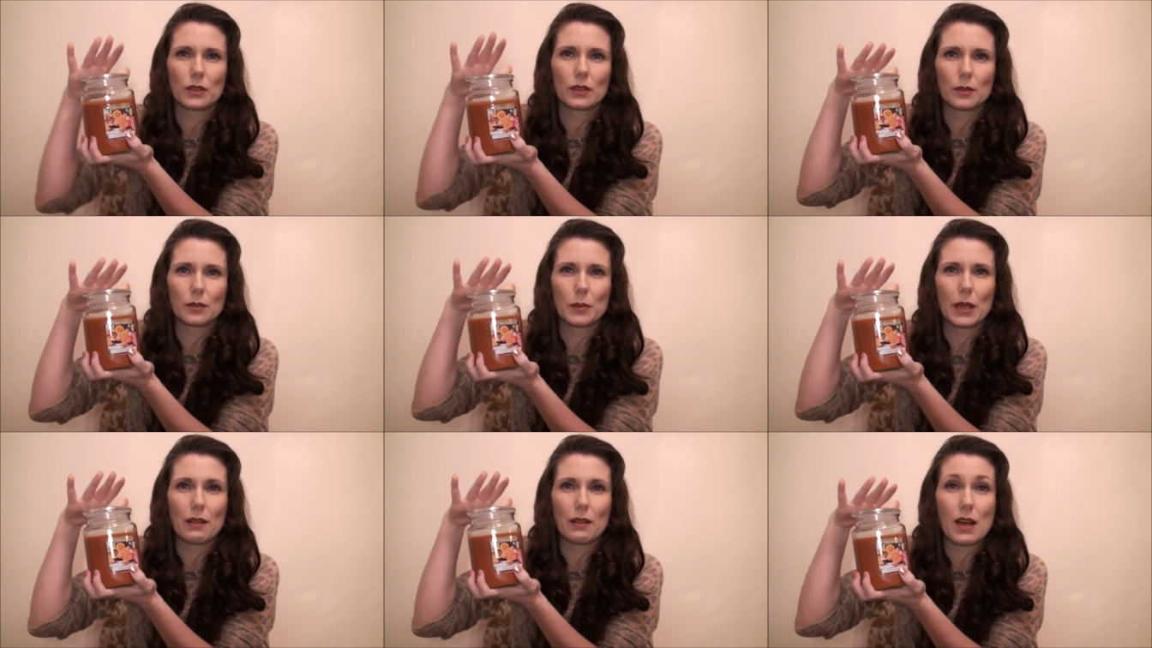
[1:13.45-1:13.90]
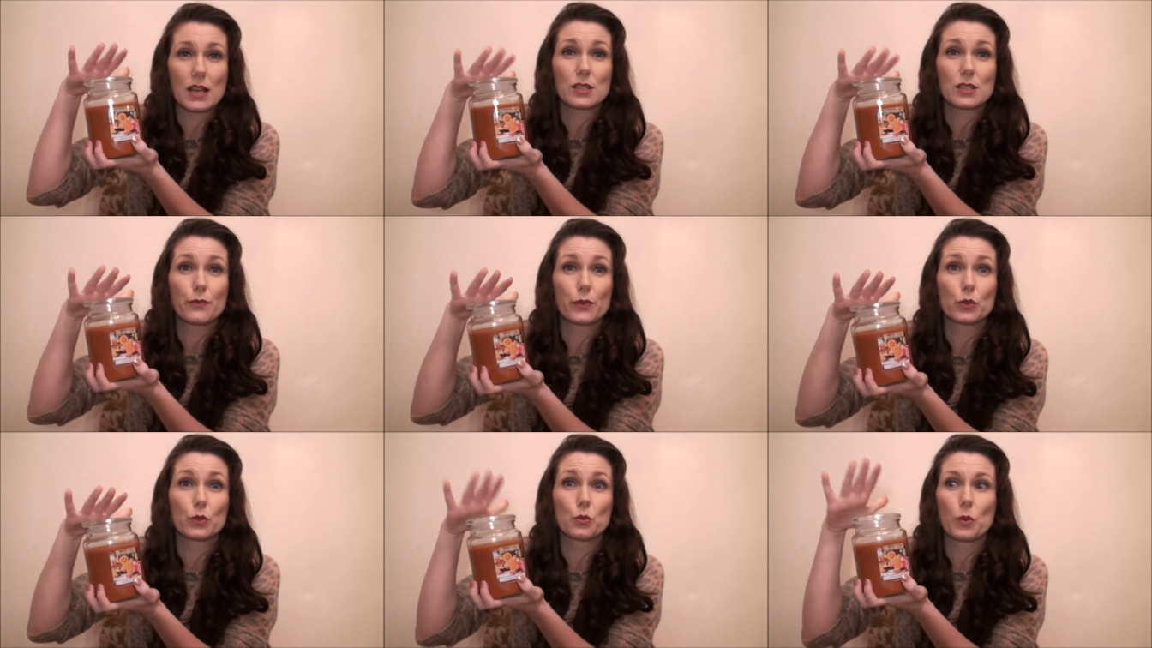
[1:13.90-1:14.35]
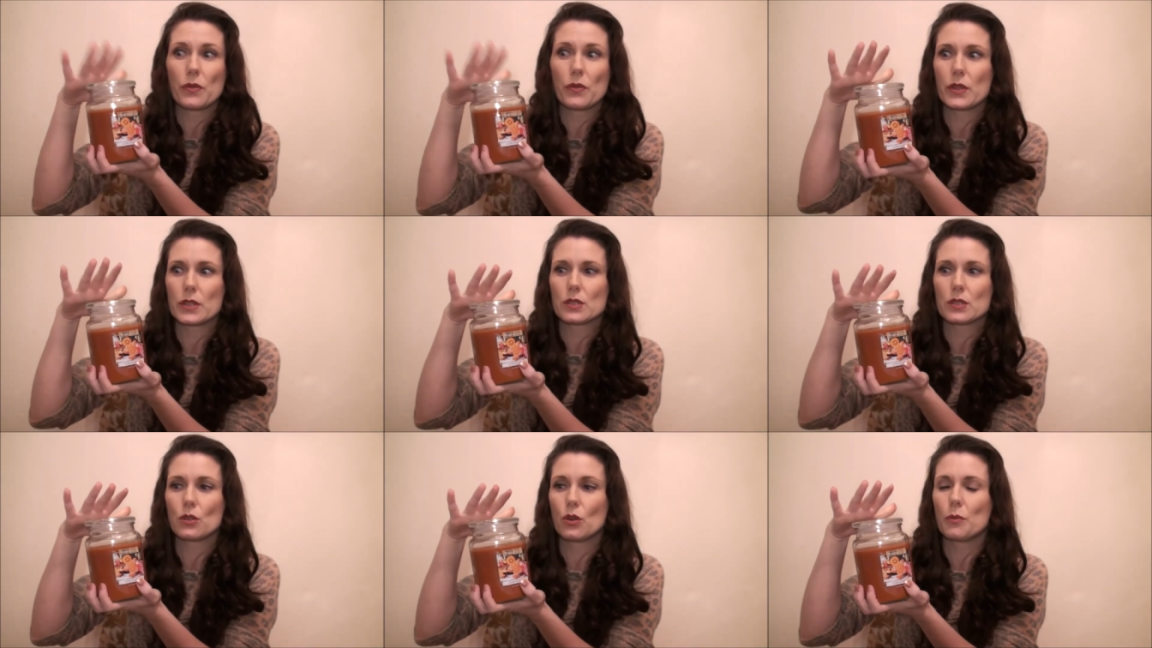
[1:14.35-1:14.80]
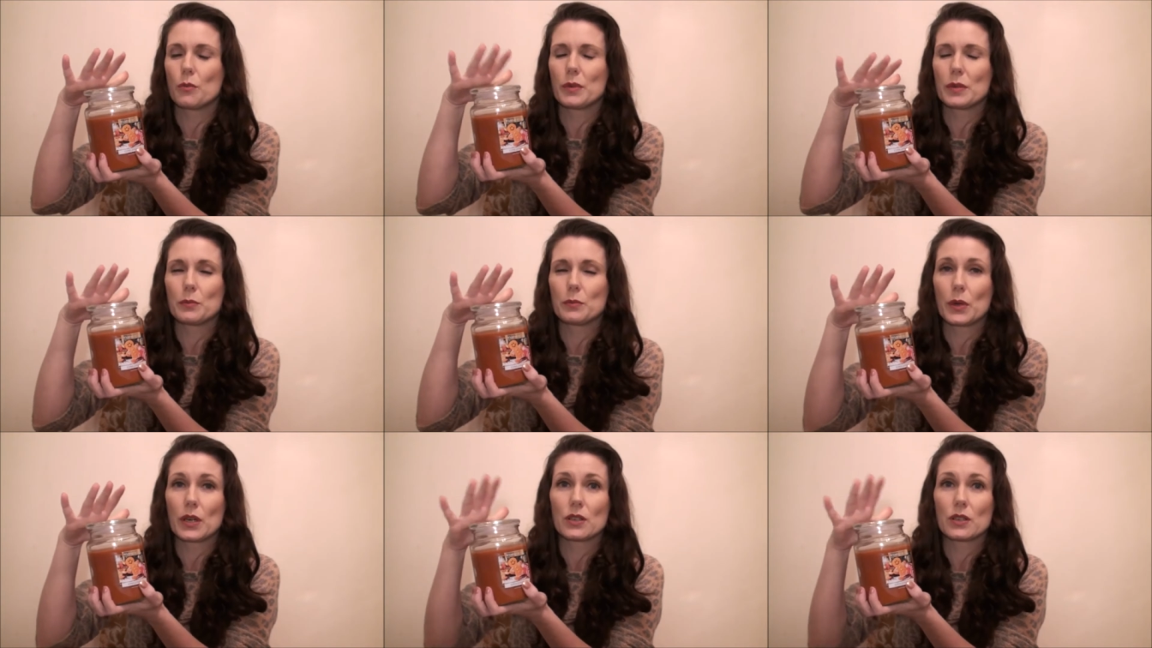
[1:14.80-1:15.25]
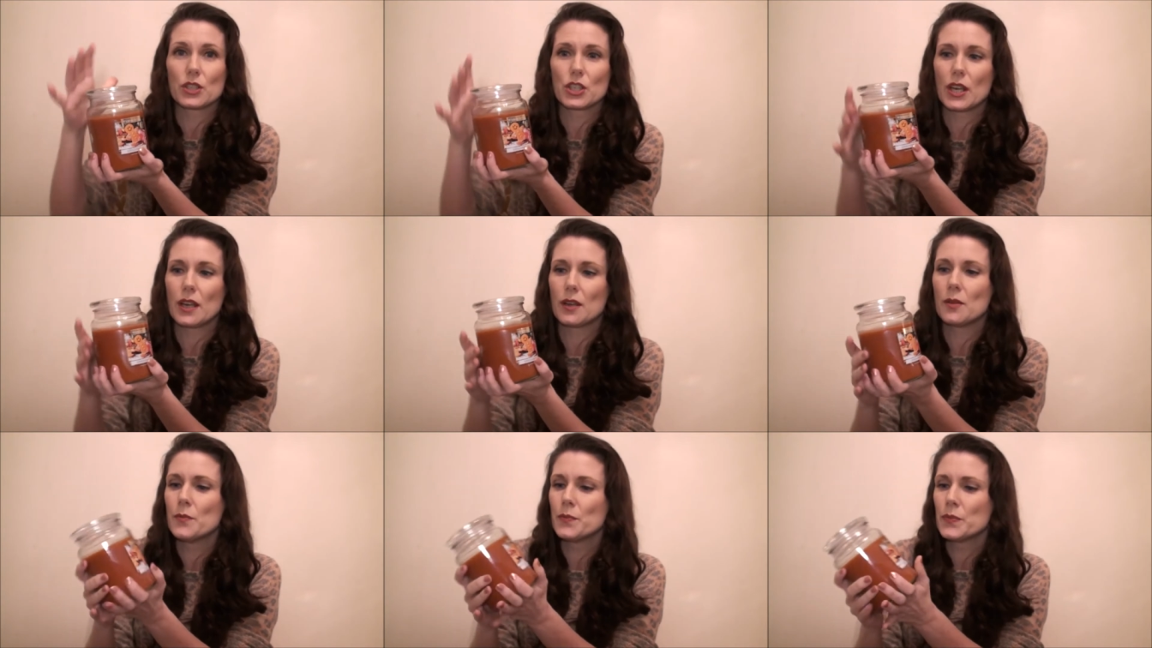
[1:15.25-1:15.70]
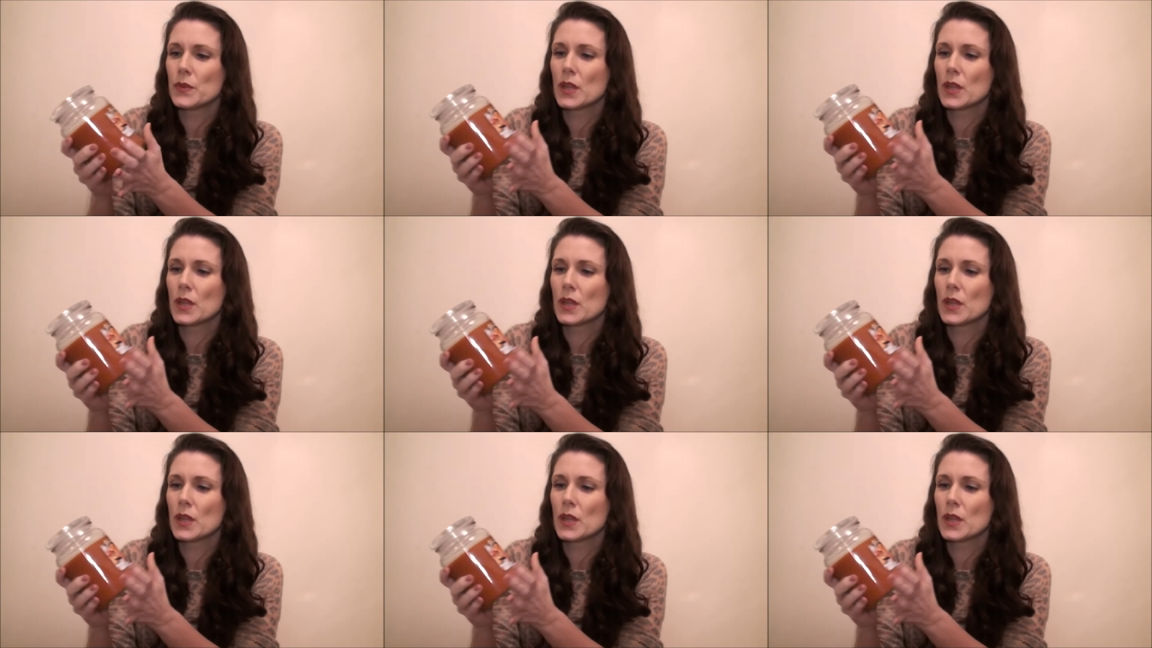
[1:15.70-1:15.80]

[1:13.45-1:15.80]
like my last full one that's not been burned yet.